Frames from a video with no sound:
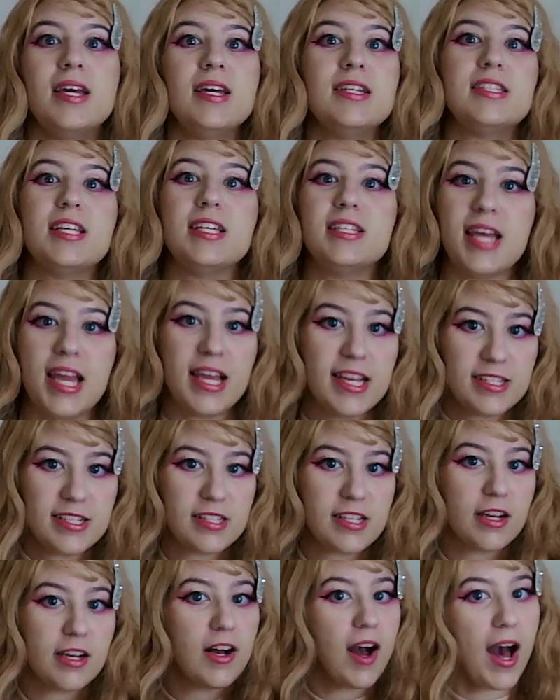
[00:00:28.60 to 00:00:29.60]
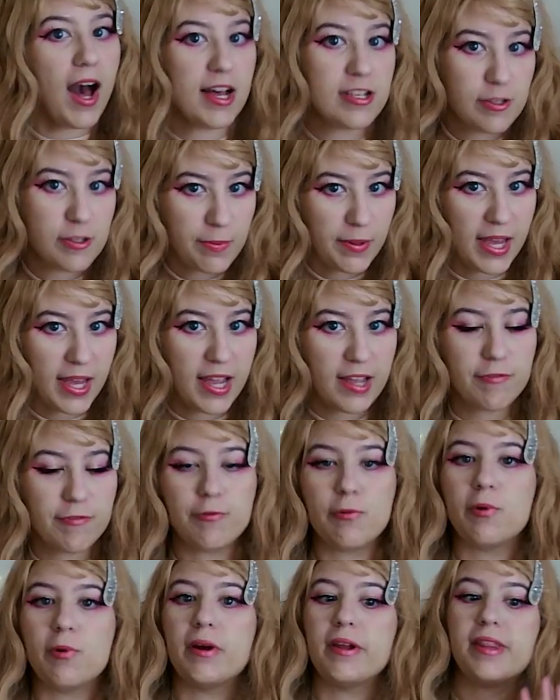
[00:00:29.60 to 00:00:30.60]
Today's cosplay
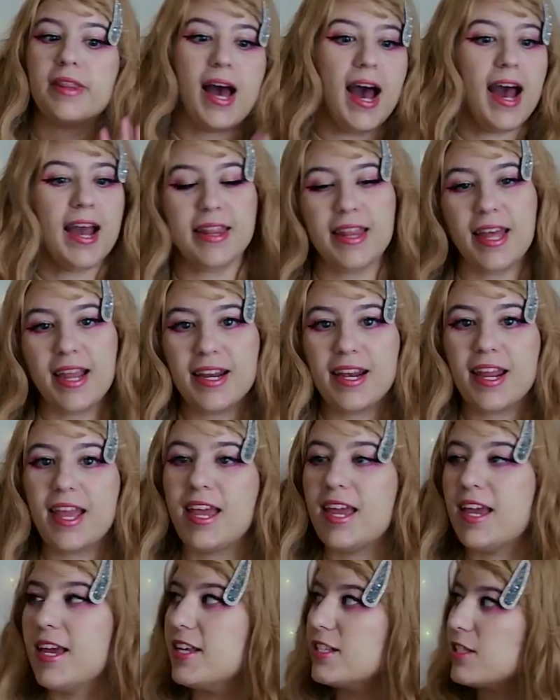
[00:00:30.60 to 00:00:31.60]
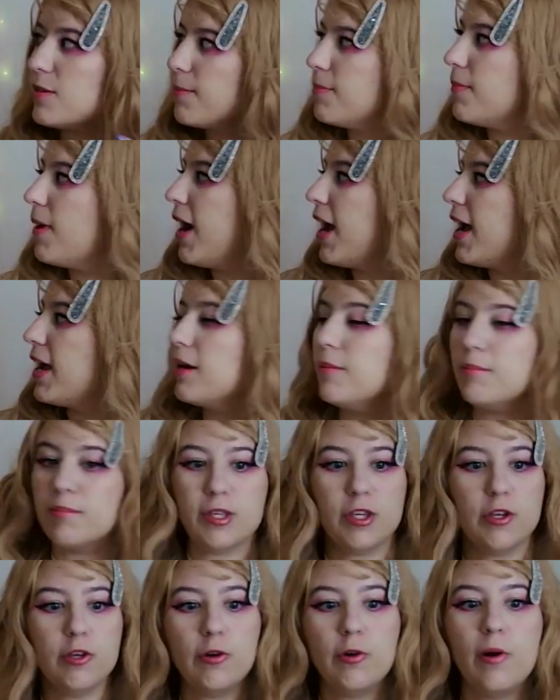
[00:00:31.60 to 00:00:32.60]
for the highlight is my
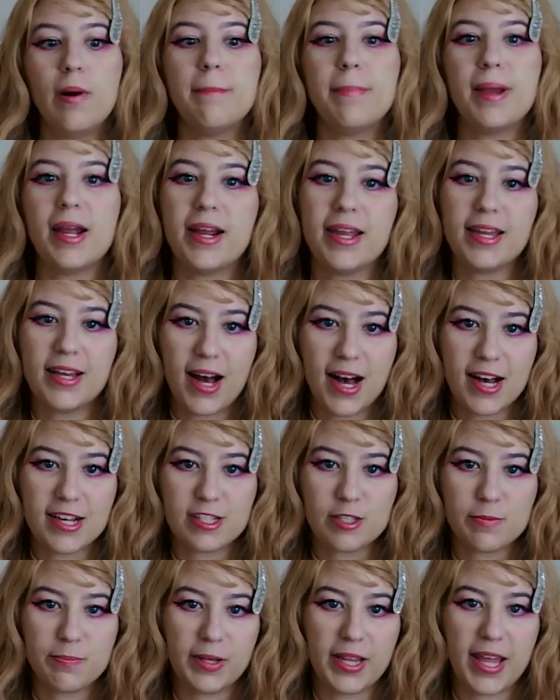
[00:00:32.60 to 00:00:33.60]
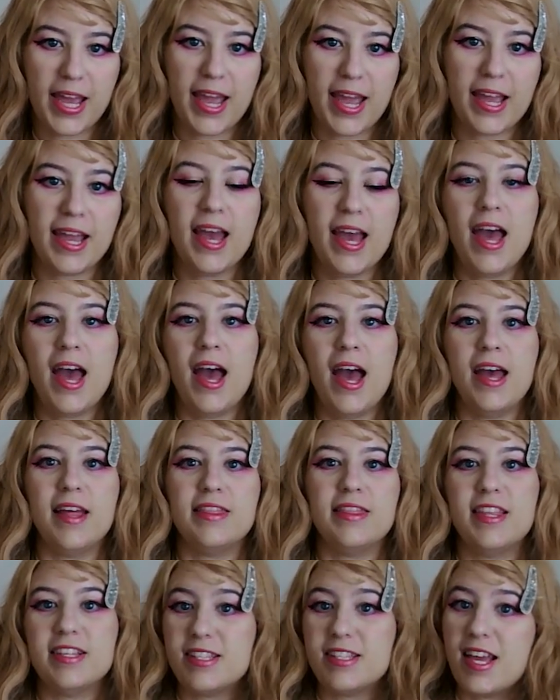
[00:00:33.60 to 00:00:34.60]
Mew Berry cosplay.
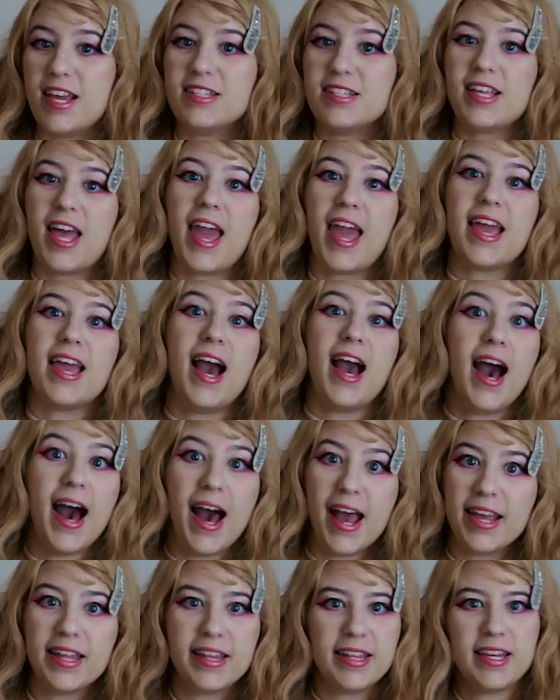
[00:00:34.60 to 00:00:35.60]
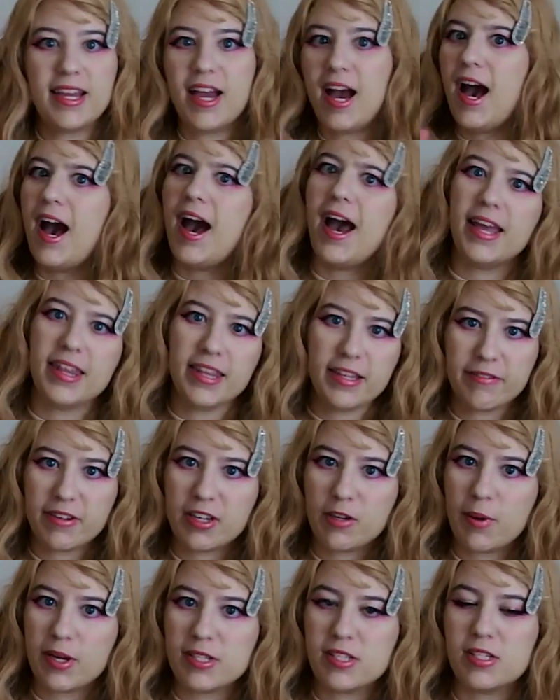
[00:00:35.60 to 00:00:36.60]
This is a highly
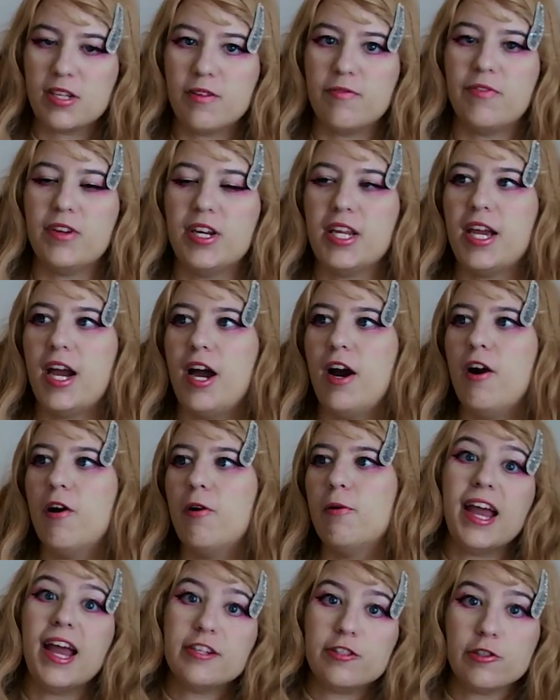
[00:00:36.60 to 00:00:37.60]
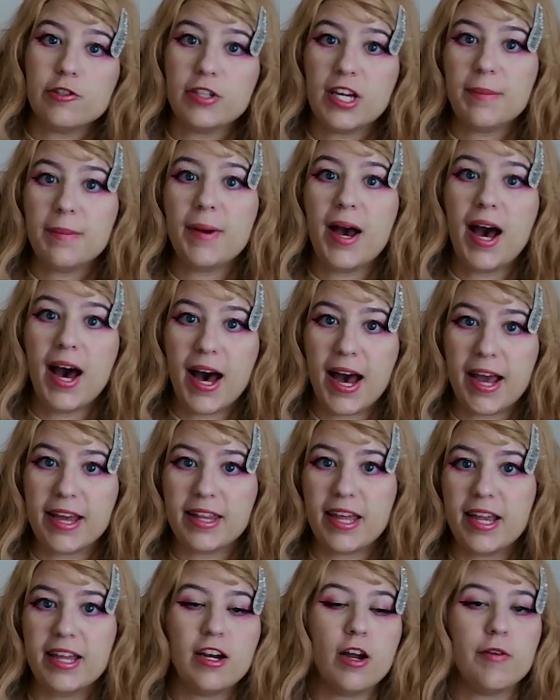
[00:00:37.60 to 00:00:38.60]
requested video. I do keep a
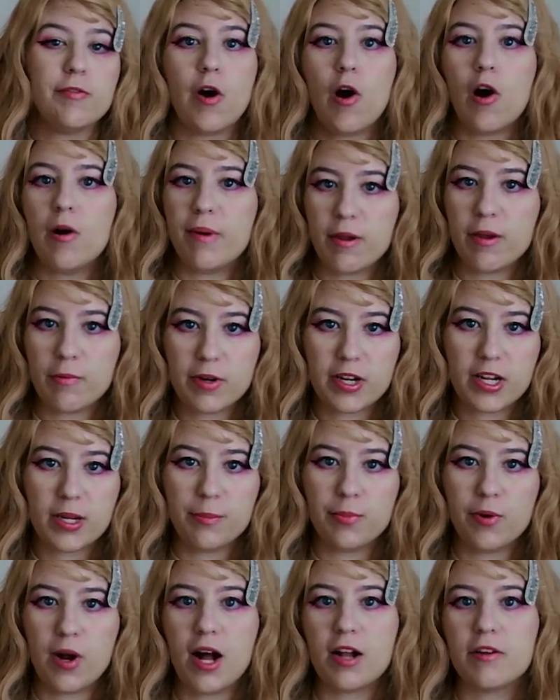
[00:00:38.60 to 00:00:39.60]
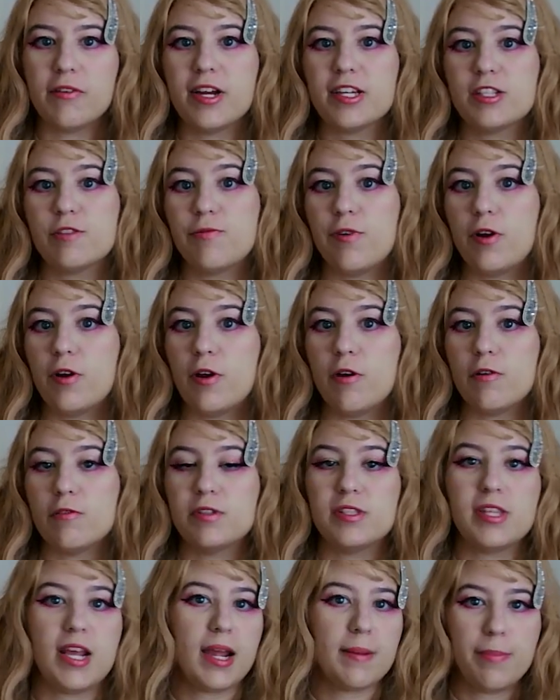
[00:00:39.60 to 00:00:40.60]
highlight of all my work in progress
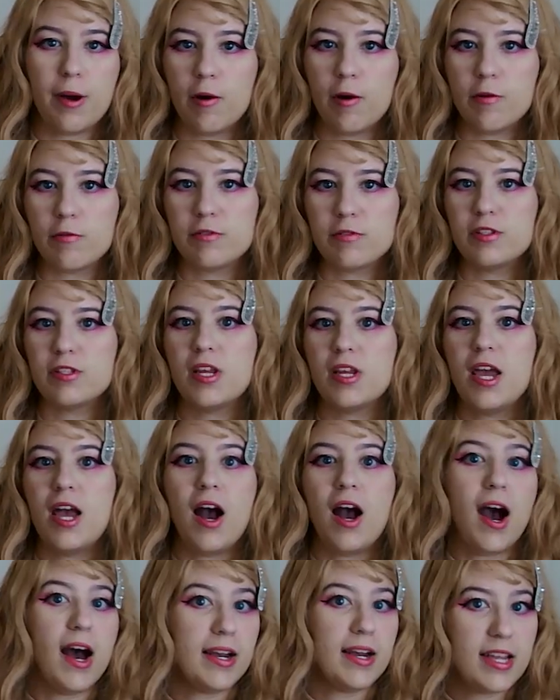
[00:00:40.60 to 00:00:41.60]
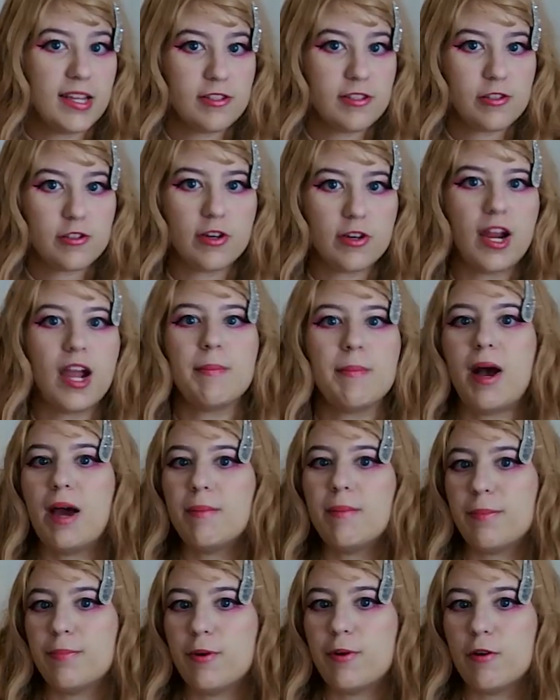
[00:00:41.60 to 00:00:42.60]
photos that I post on Instagram on
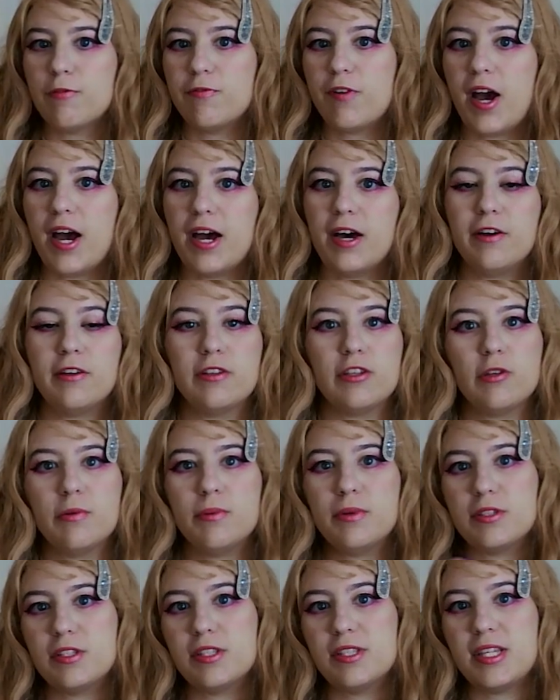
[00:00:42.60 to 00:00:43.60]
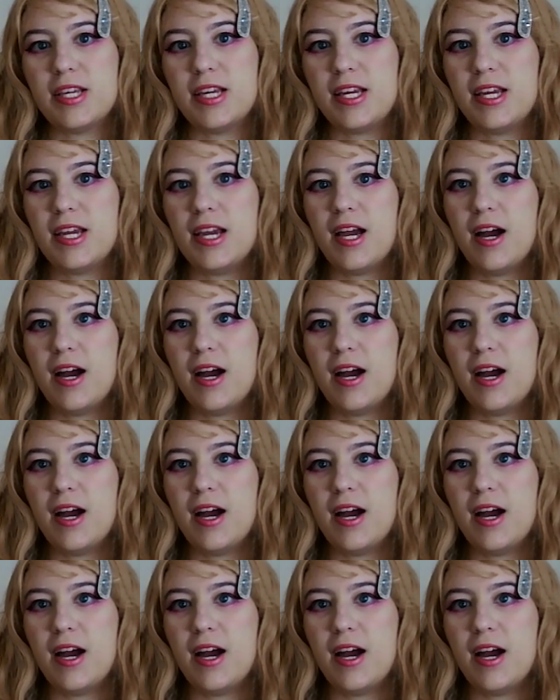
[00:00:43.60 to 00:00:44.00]
my profile. You will see